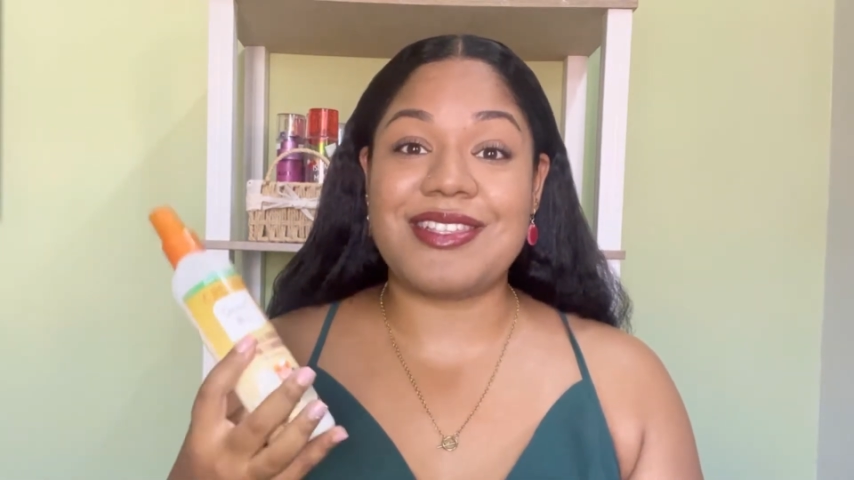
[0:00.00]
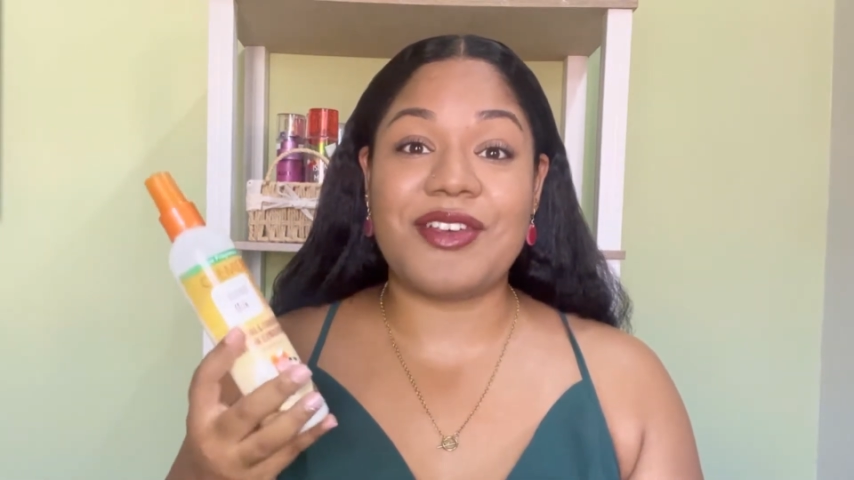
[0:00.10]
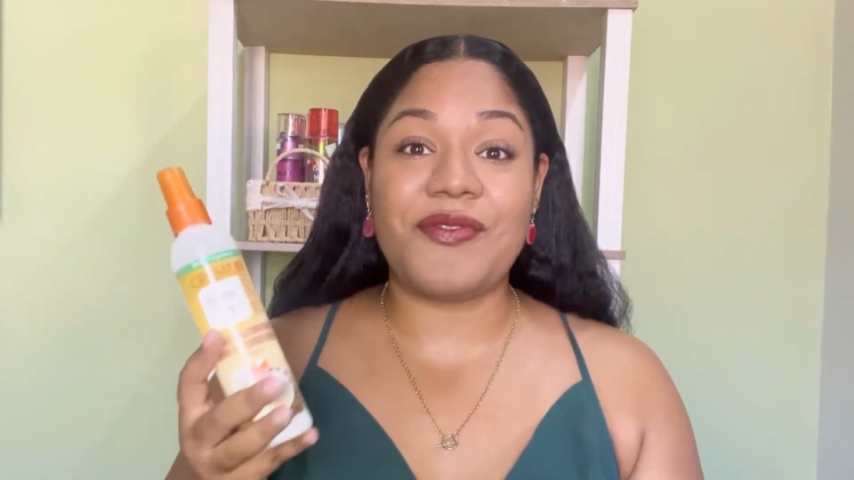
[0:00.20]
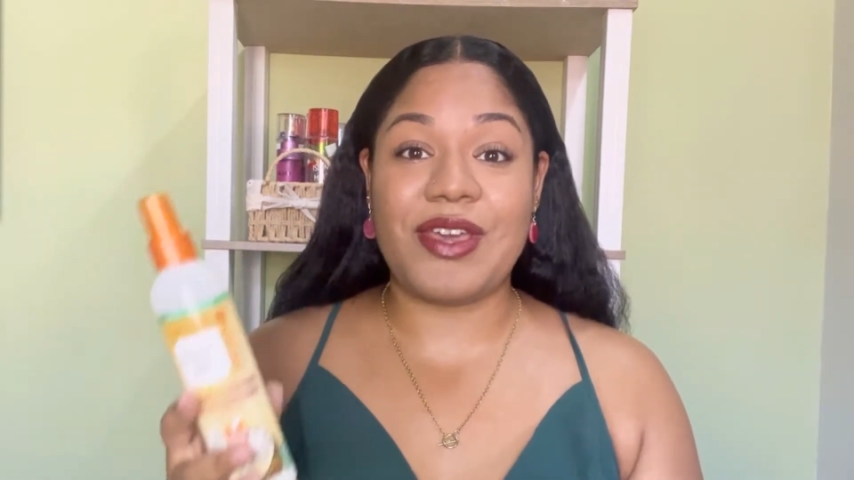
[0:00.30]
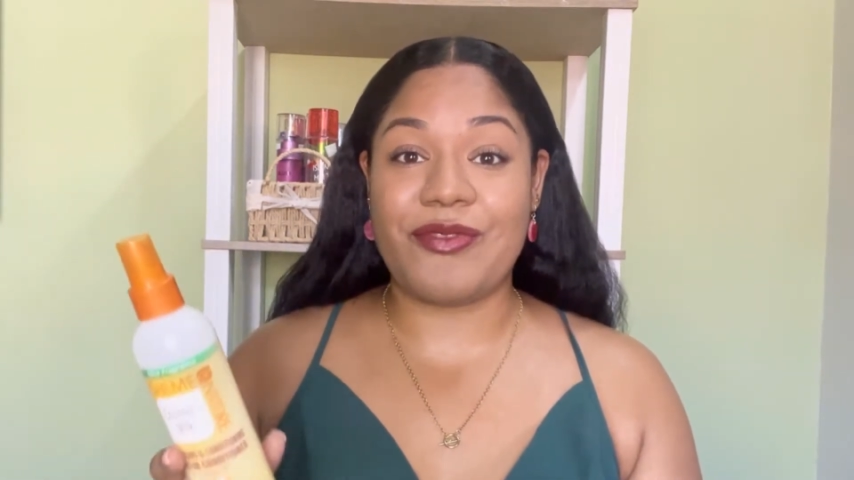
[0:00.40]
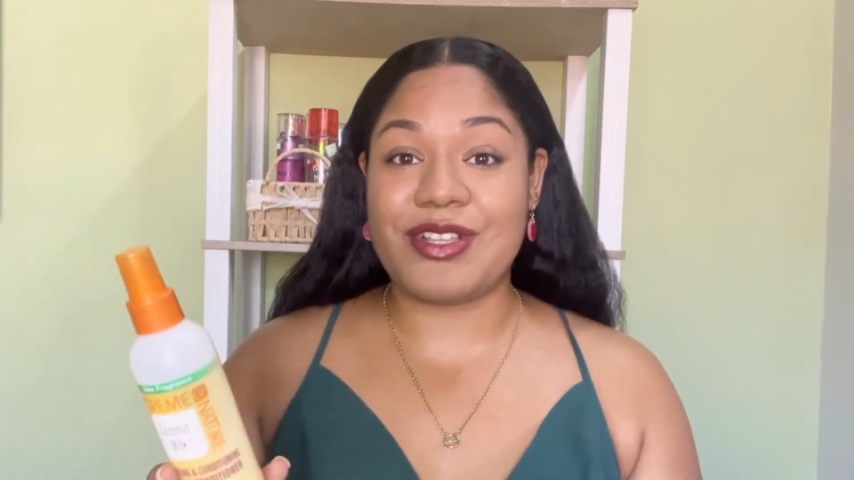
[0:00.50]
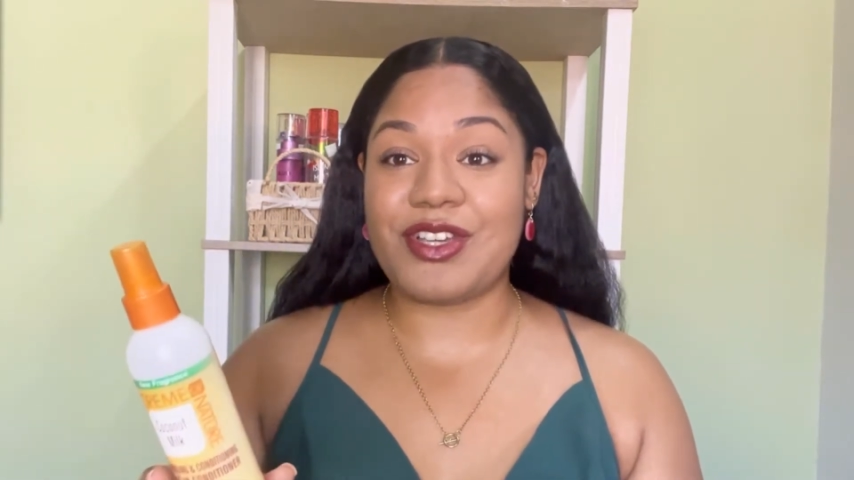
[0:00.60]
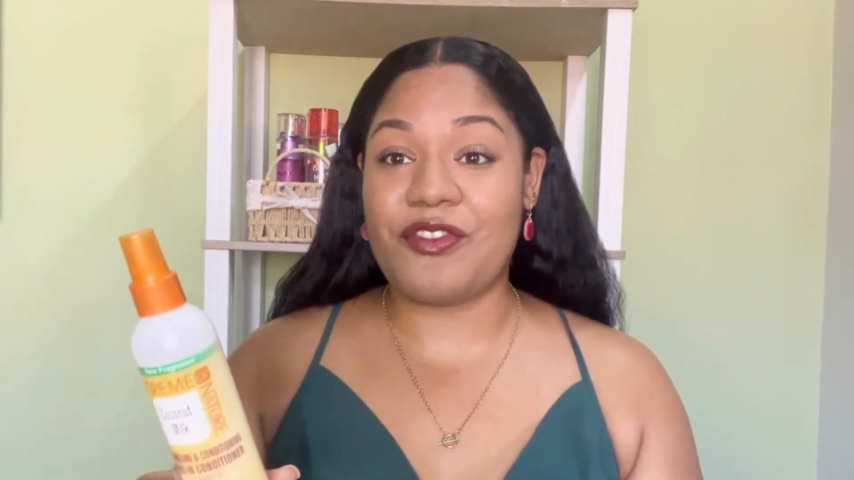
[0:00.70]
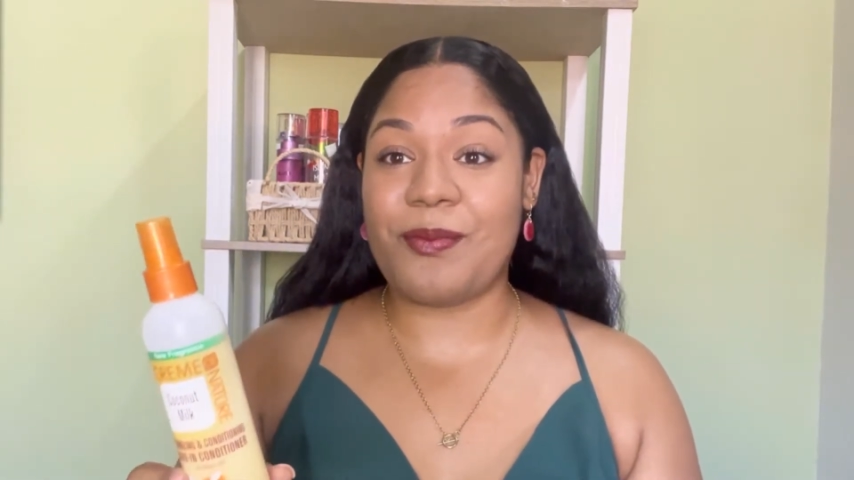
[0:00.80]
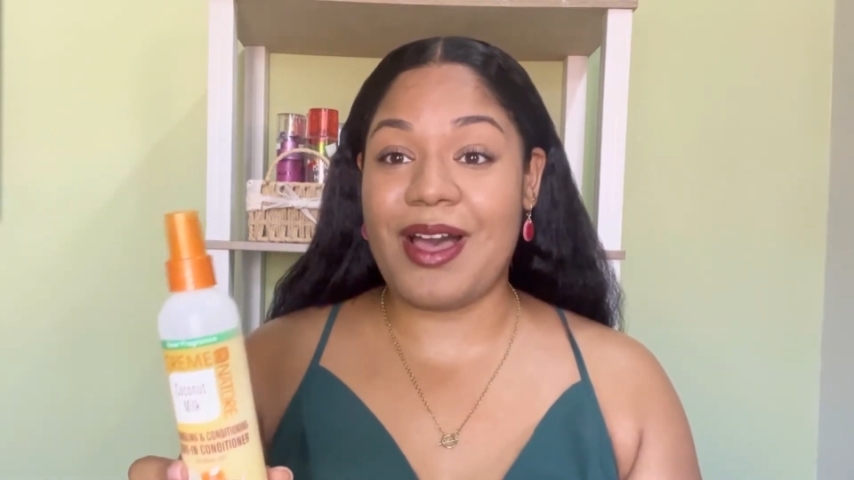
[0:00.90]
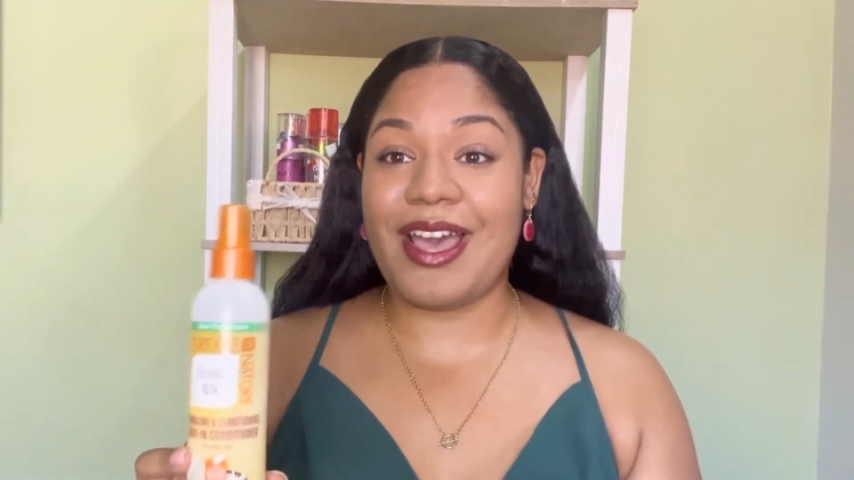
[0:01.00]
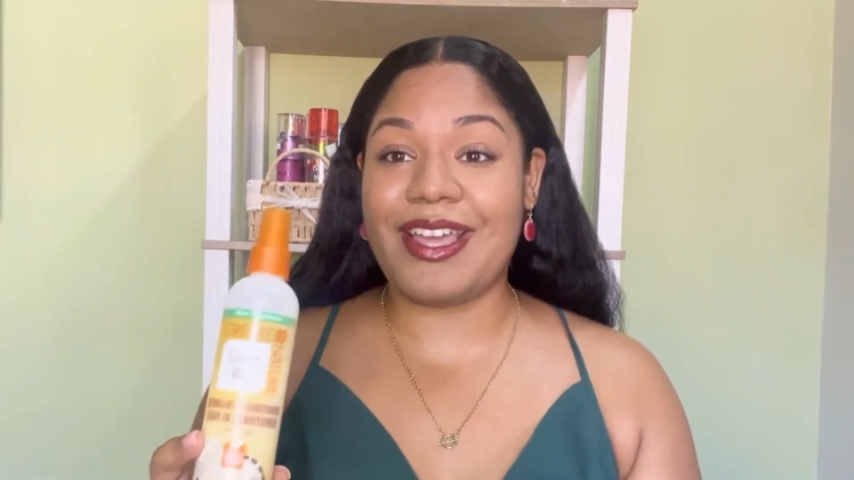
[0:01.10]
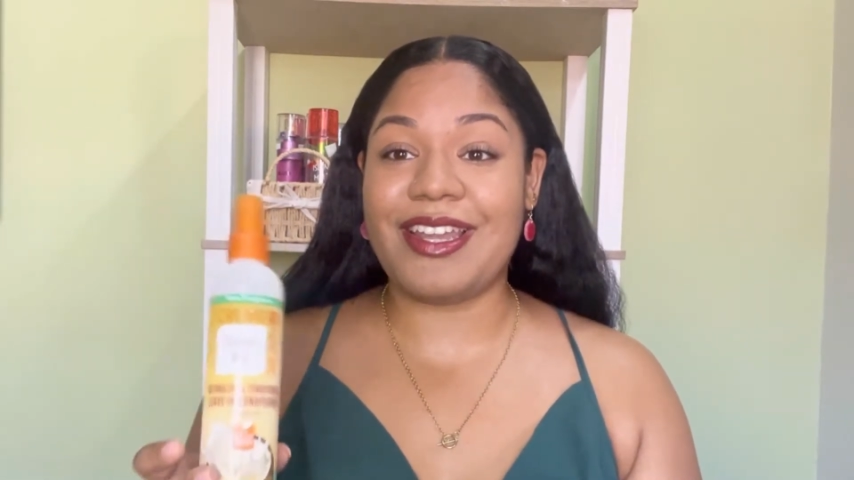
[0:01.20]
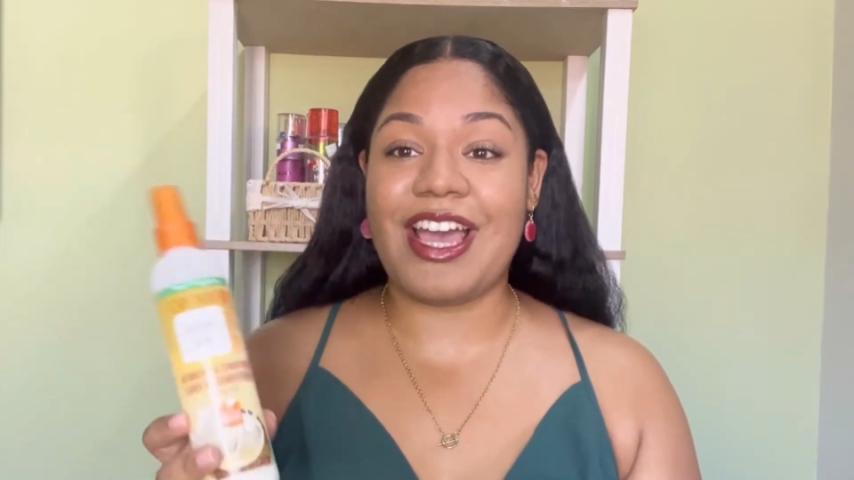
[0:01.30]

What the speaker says: is a favorite of mine.